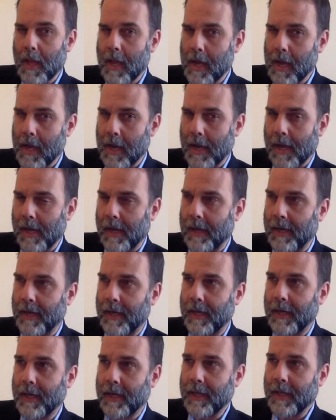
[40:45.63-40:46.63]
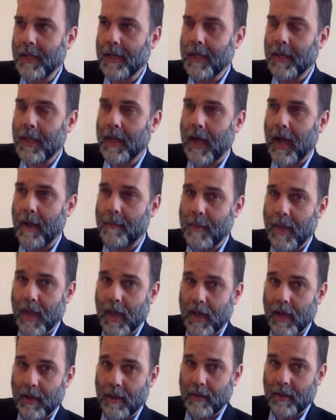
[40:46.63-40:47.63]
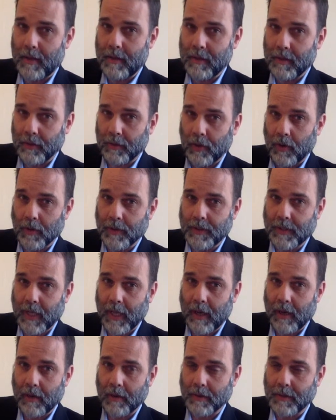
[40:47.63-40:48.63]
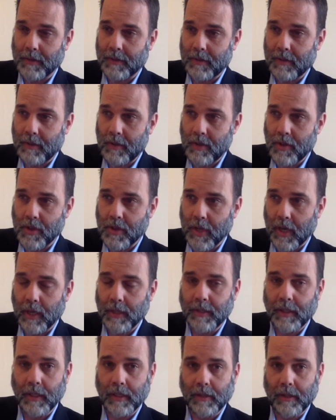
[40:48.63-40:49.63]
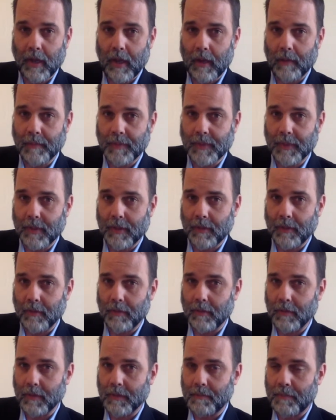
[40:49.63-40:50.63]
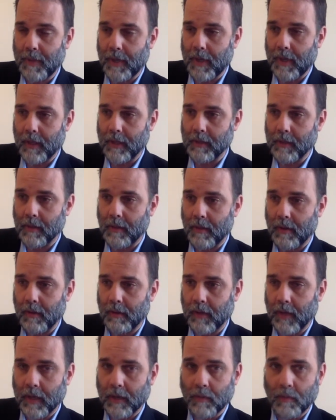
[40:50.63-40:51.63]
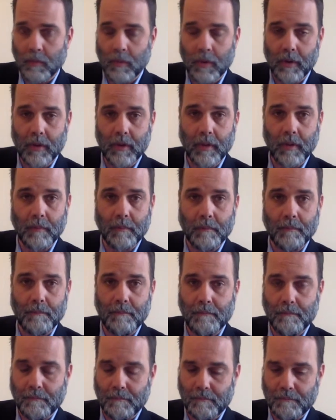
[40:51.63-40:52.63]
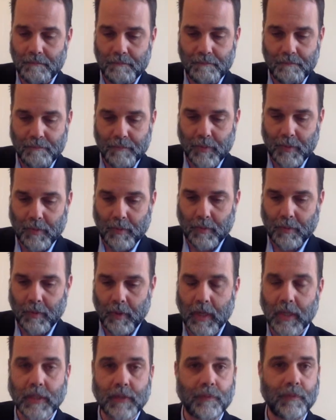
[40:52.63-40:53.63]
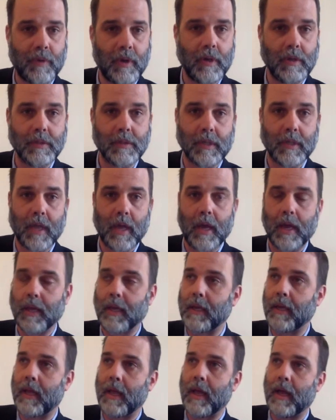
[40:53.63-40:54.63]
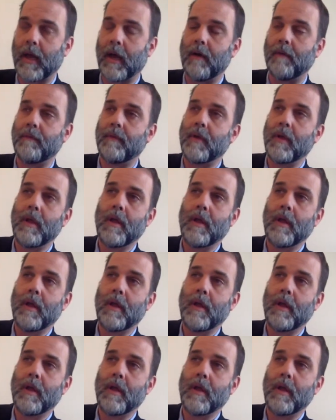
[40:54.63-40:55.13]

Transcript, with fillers: Uh, I'm at the Lotz house. JT Thompson, who's been like one of the greatest friends a guy can have.